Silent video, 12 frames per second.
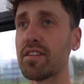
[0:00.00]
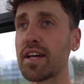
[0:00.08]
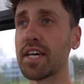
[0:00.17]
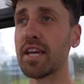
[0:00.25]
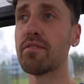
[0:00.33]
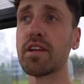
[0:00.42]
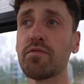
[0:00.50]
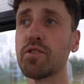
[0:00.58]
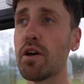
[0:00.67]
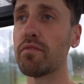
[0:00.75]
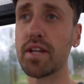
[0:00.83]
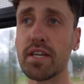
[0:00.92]
Like, even if you
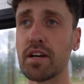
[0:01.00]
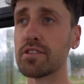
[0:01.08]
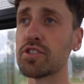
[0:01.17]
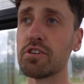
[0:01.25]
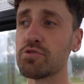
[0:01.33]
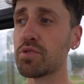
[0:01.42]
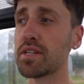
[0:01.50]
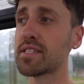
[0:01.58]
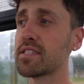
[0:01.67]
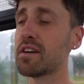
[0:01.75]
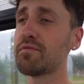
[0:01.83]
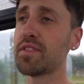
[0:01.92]
have like young children and
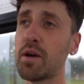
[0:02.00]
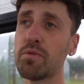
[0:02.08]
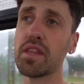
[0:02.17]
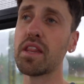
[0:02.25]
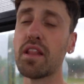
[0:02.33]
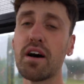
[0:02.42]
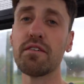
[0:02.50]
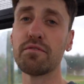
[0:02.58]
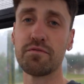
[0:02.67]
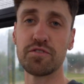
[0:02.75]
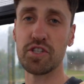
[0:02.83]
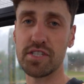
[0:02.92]
stuff, they would
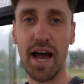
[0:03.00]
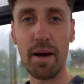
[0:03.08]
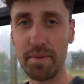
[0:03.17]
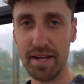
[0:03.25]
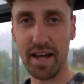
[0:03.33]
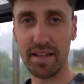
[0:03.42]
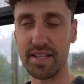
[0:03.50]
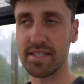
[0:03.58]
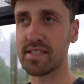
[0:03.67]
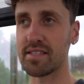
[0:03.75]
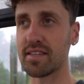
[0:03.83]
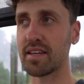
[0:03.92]
love just hopping on
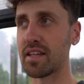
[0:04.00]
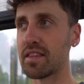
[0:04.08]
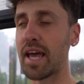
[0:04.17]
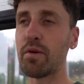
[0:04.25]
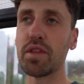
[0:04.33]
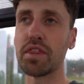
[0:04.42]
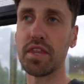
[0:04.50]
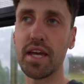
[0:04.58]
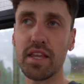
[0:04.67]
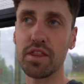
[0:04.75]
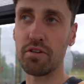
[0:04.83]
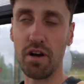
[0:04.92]
this, and they would
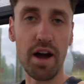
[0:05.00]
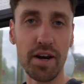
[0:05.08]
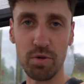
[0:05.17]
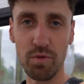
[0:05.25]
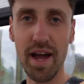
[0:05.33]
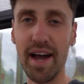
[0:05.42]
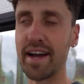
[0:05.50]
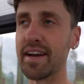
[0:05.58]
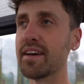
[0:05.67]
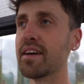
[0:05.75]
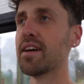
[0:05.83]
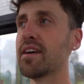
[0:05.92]
think they're on a
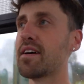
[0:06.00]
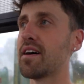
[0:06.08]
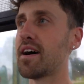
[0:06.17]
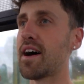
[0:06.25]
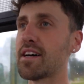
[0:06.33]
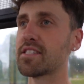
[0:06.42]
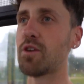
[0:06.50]
ride.